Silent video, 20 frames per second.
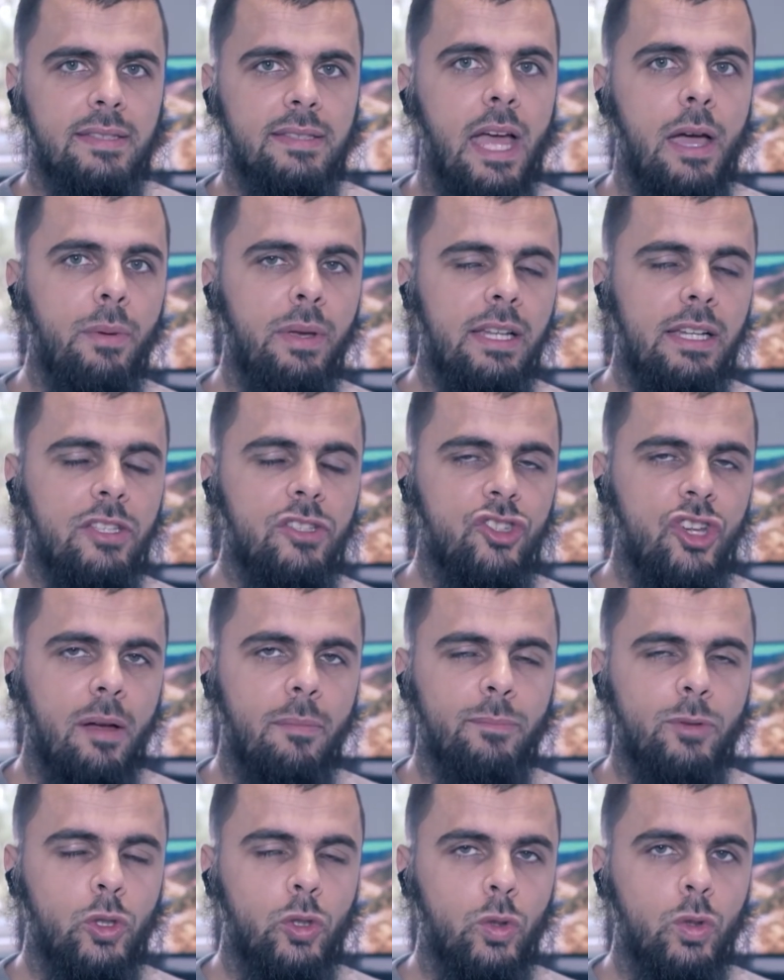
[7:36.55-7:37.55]
Now we're gonna
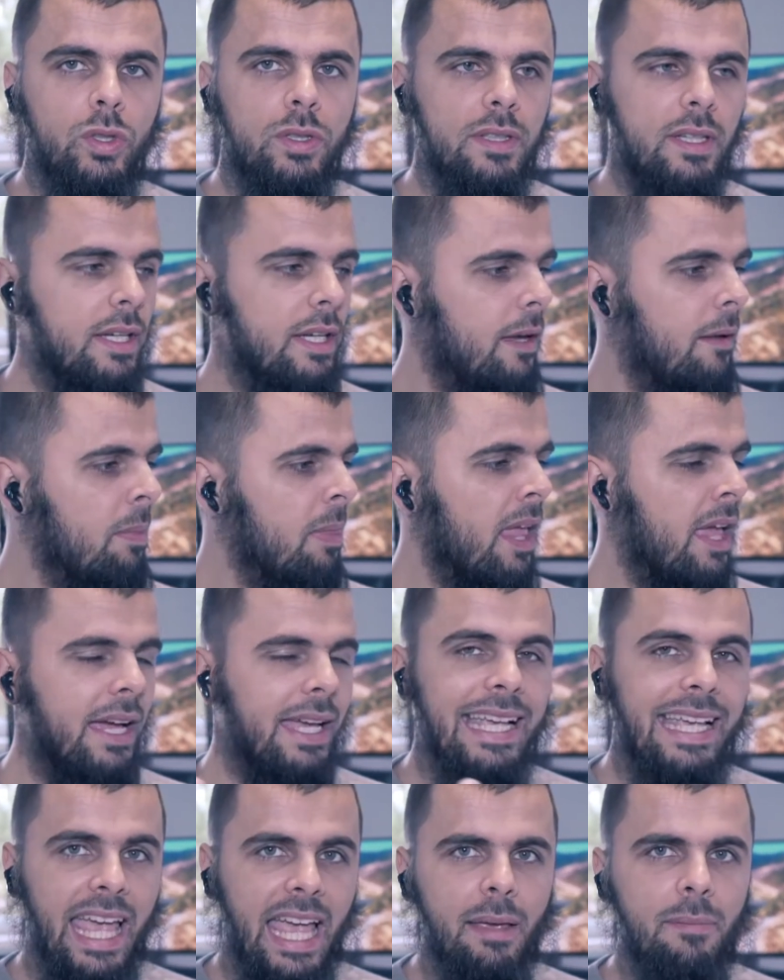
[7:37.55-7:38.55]
jump to the
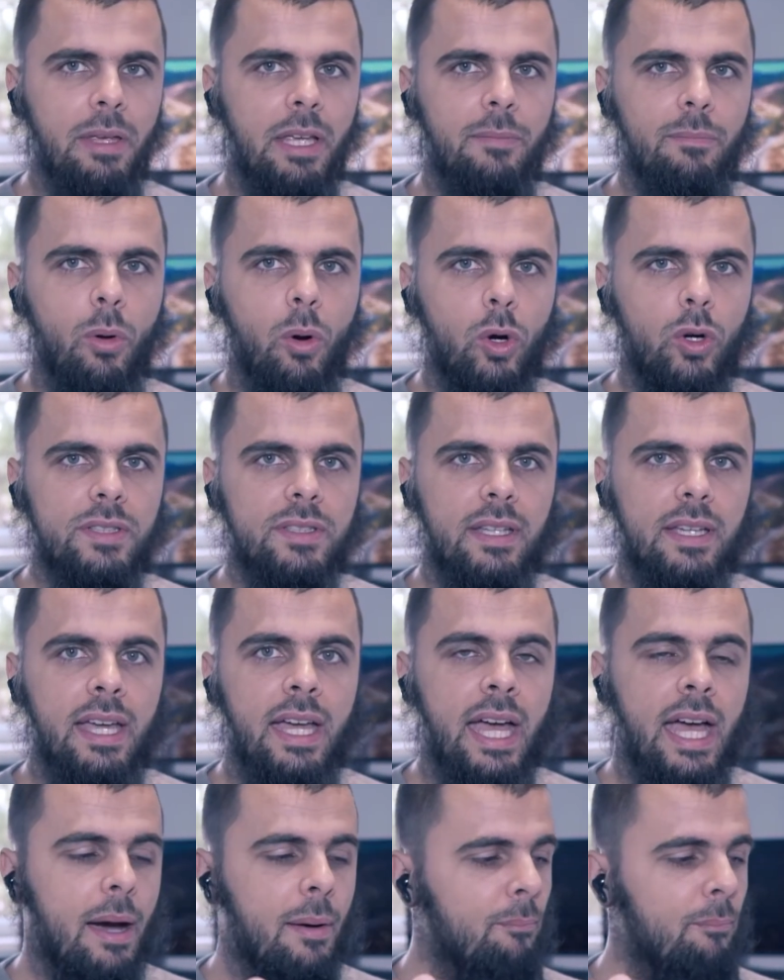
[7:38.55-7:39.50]
gaming mode.